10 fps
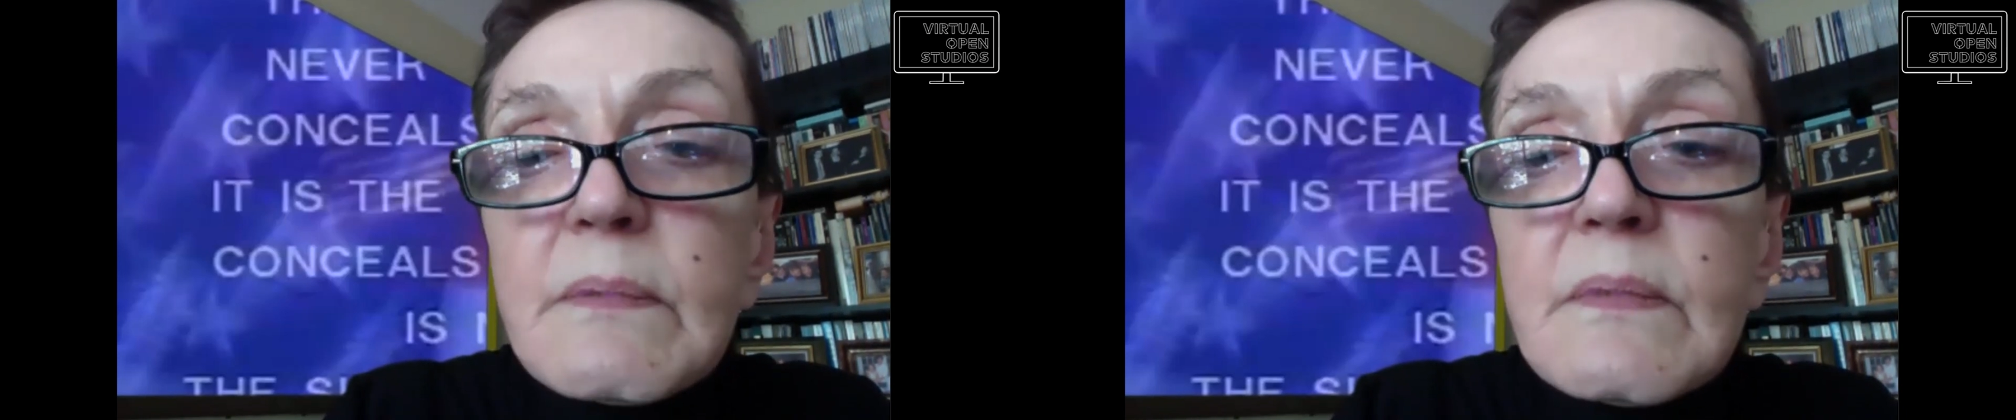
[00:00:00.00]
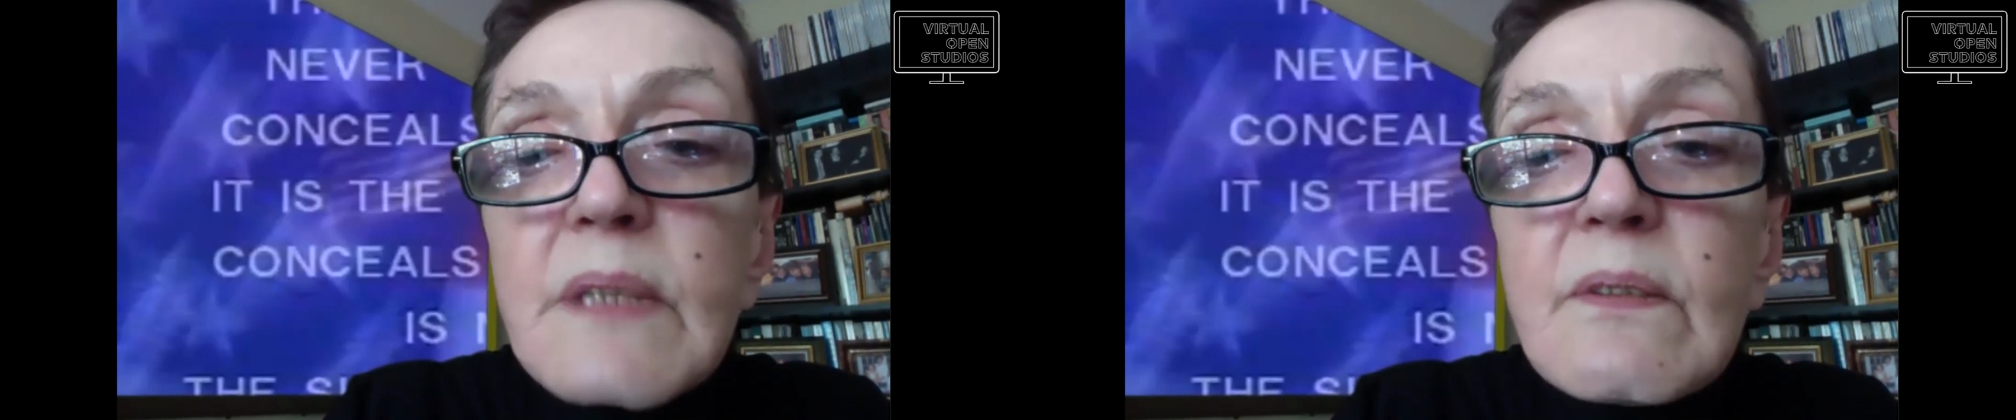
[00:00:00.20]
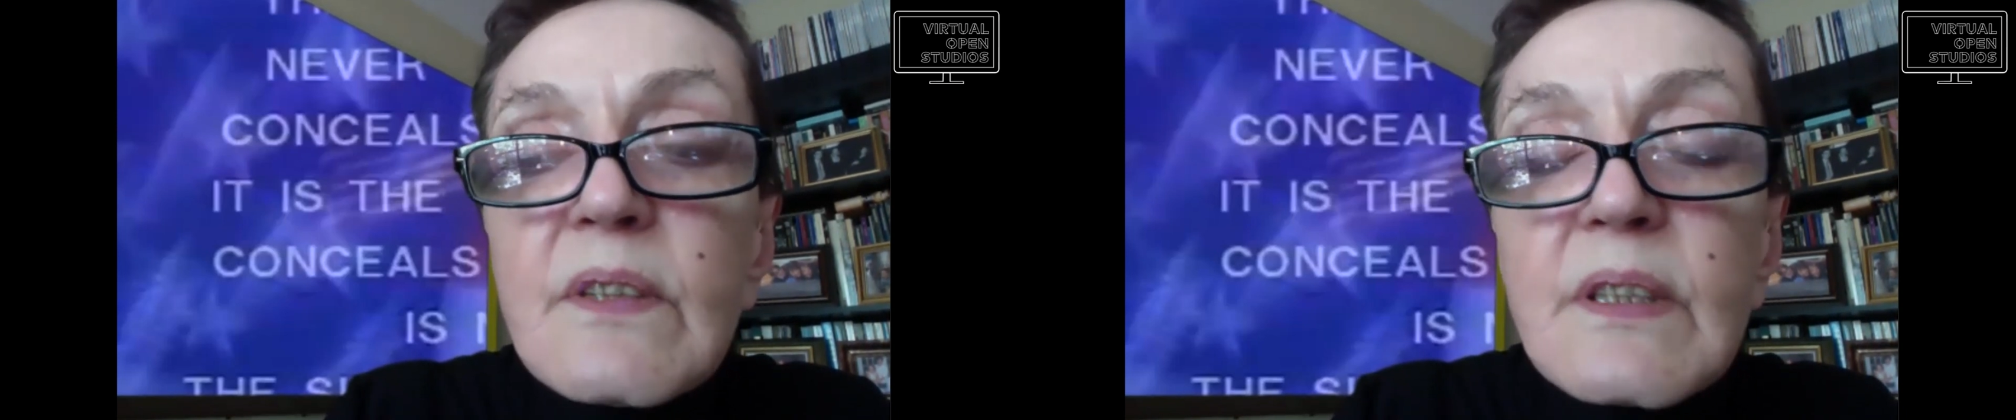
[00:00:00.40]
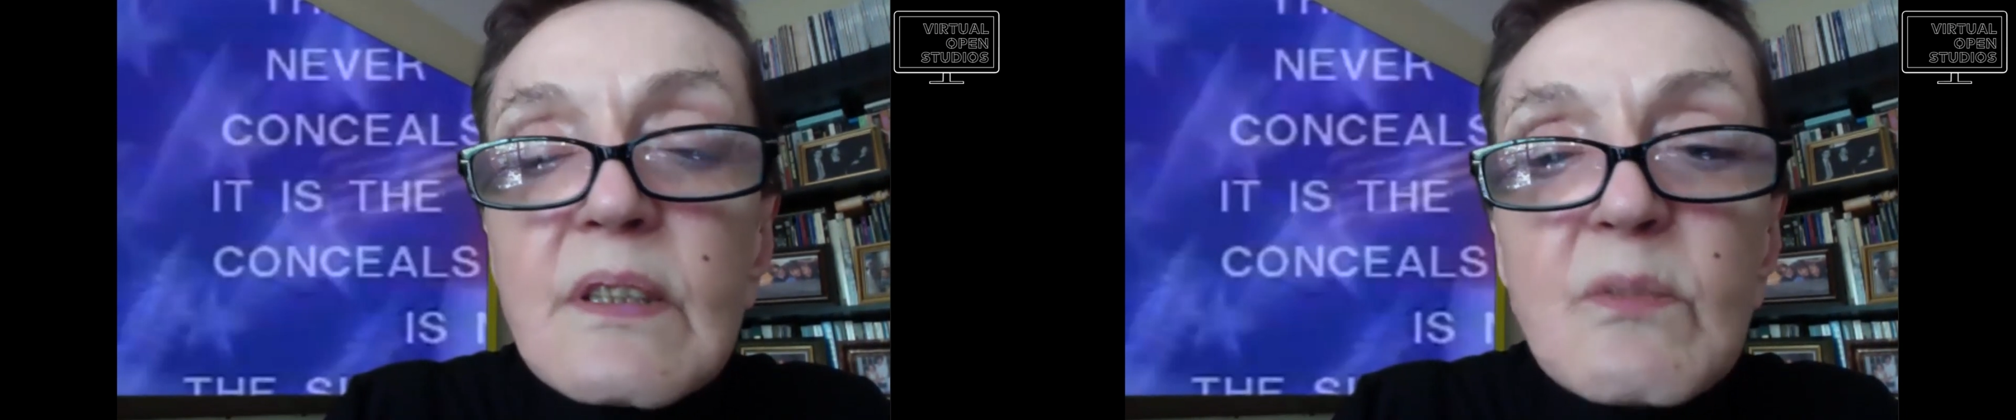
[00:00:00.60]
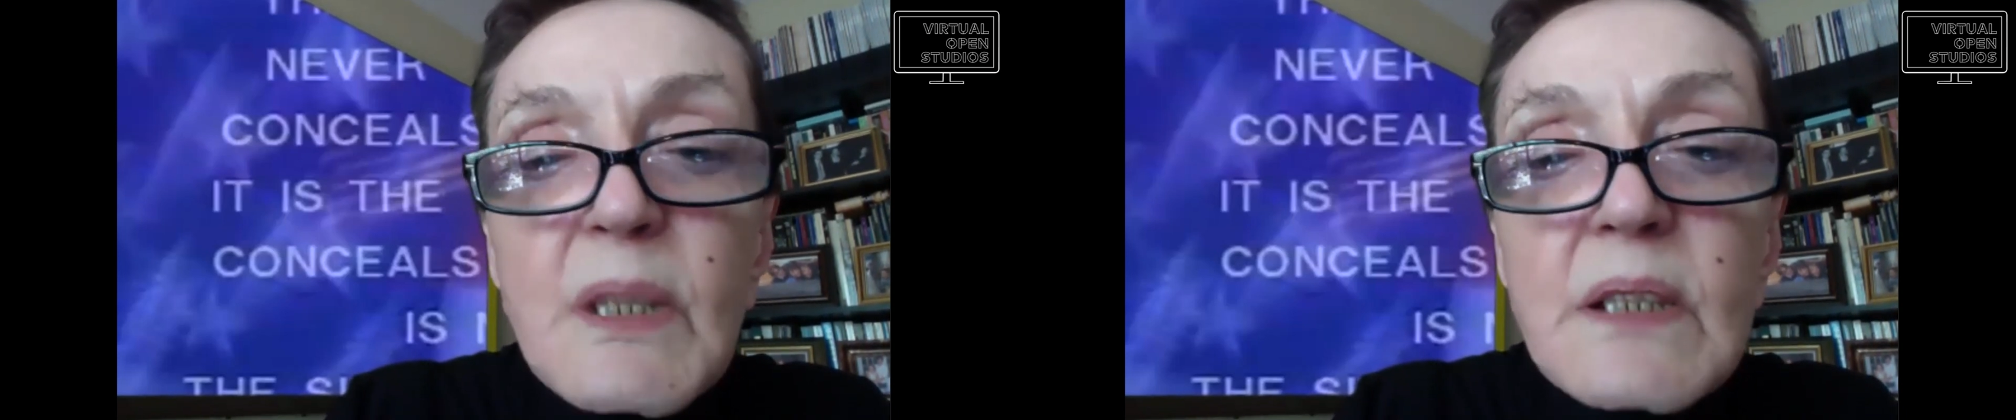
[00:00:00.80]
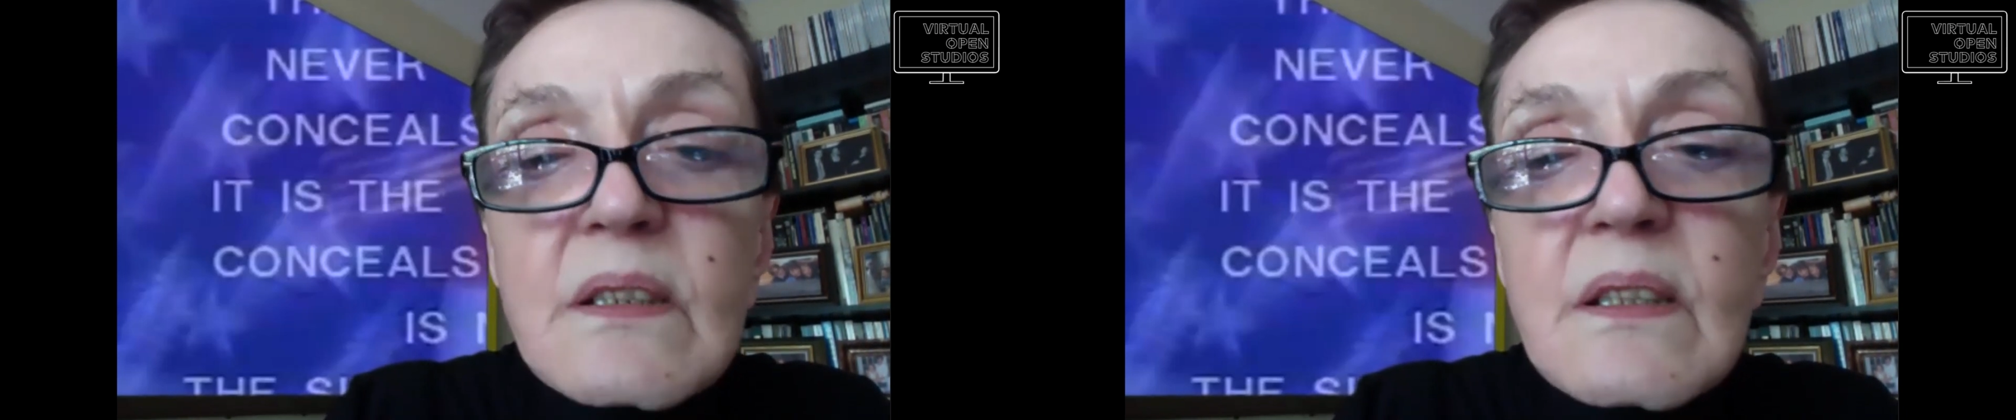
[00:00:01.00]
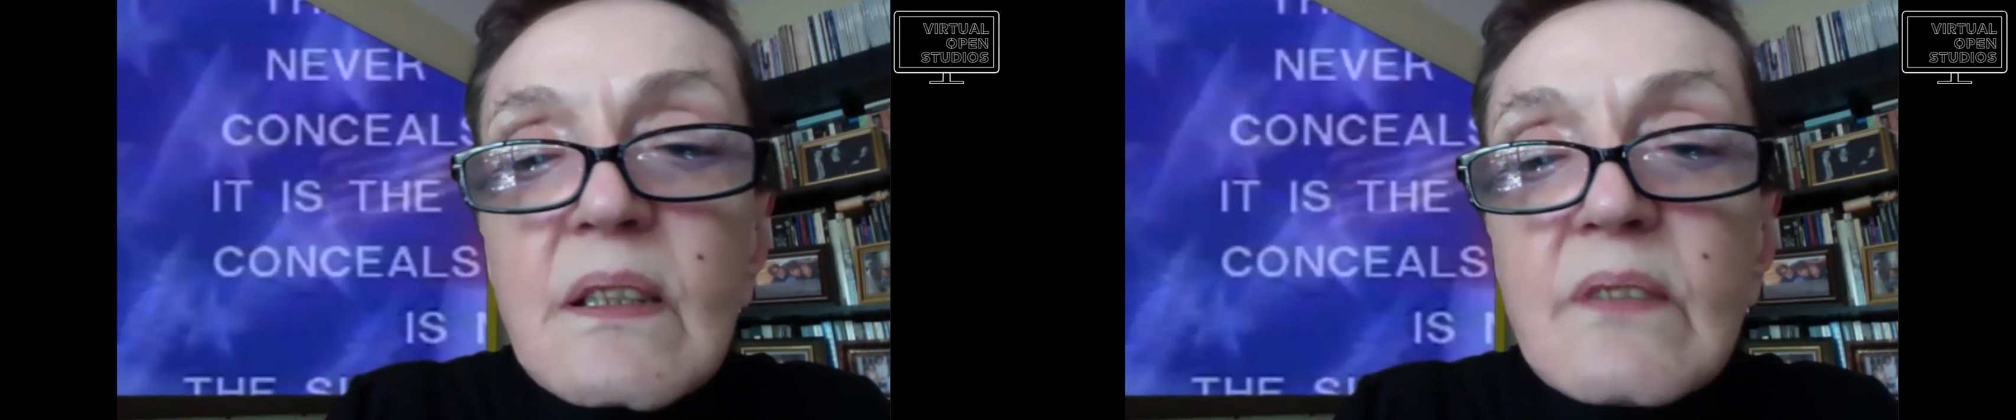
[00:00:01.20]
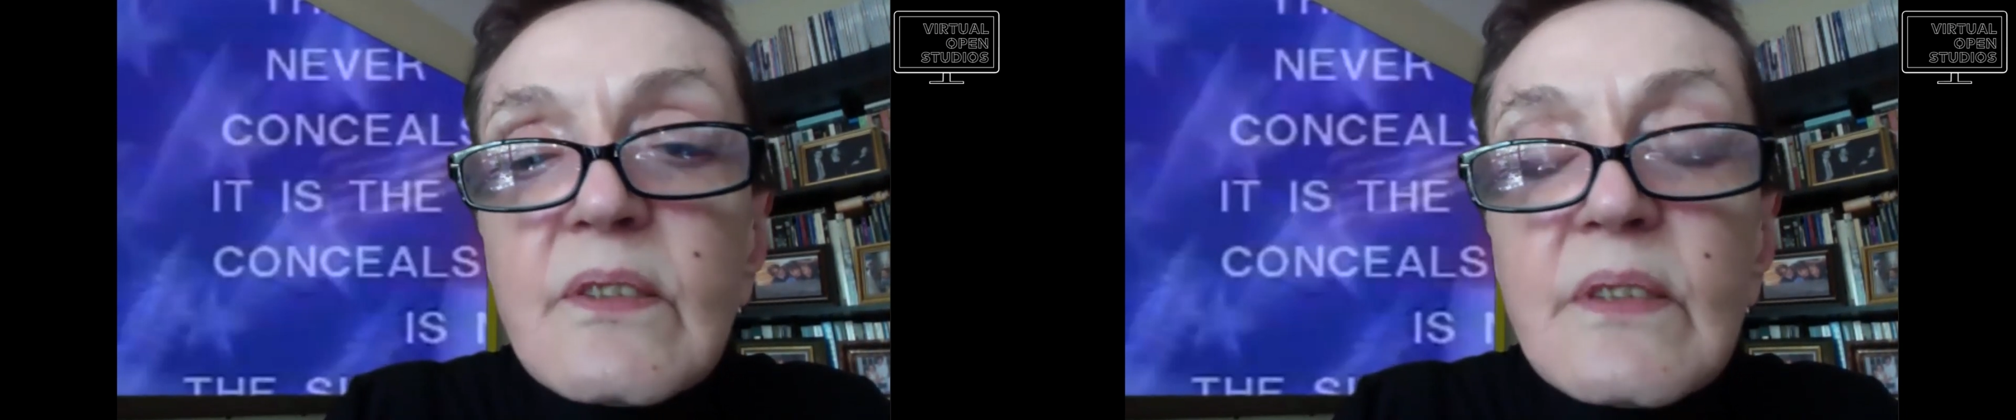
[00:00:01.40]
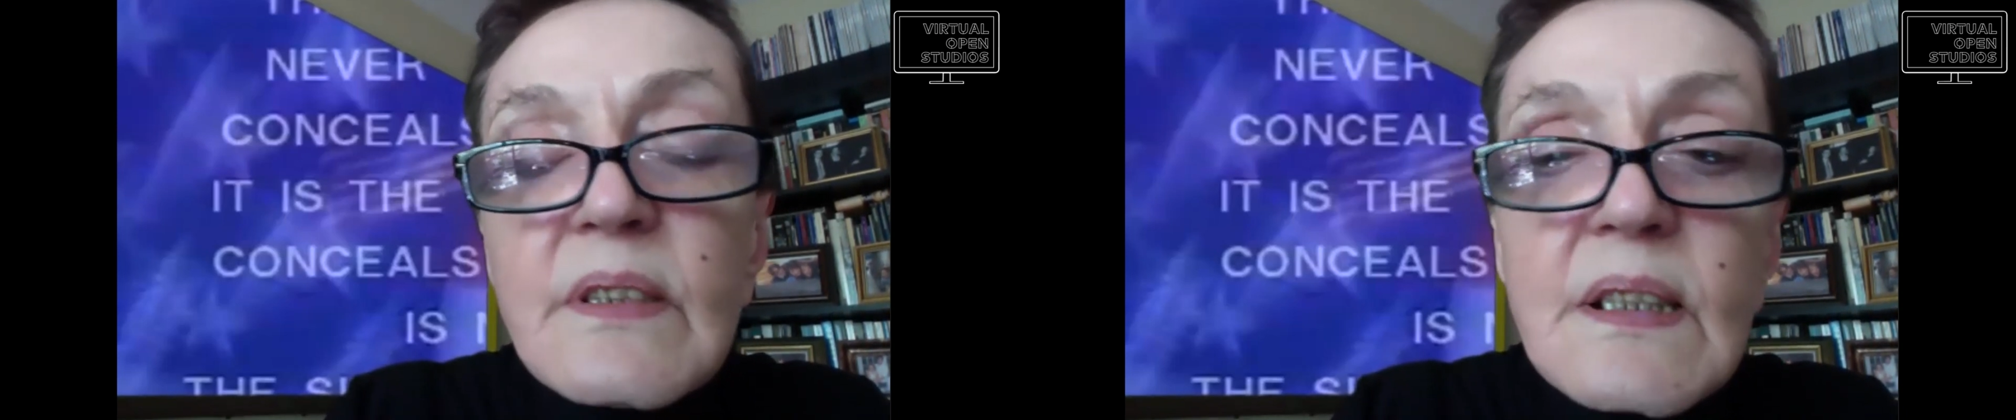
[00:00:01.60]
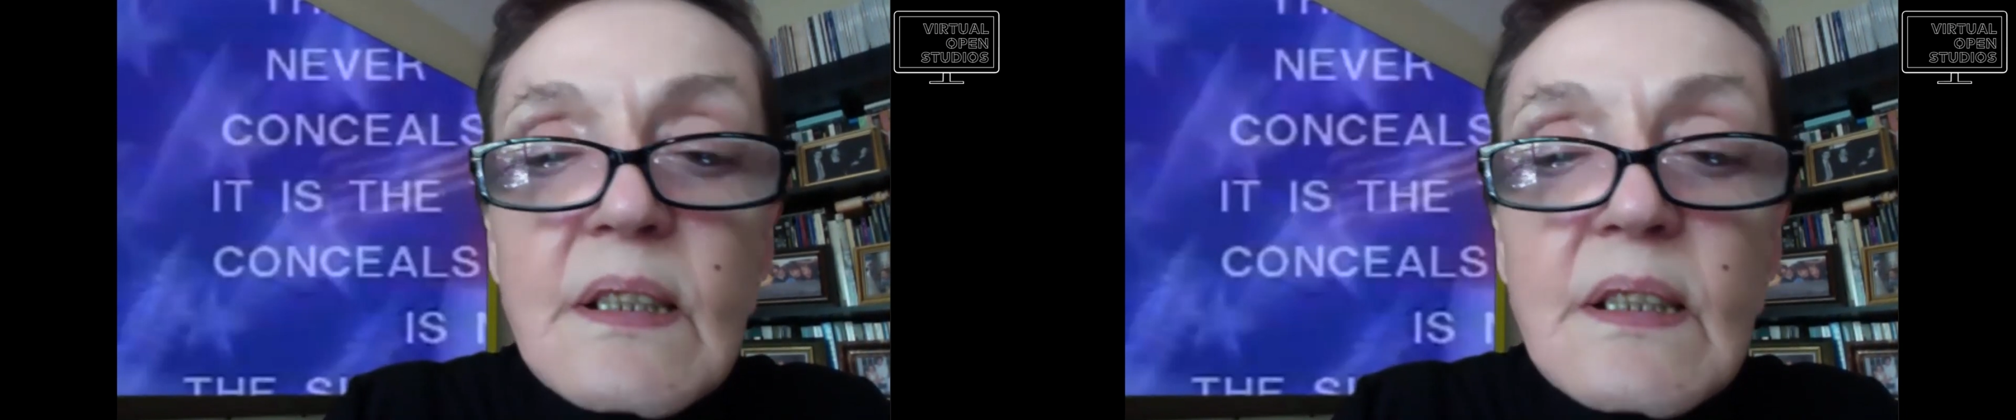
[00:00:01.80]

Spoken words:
everything's mixed together. And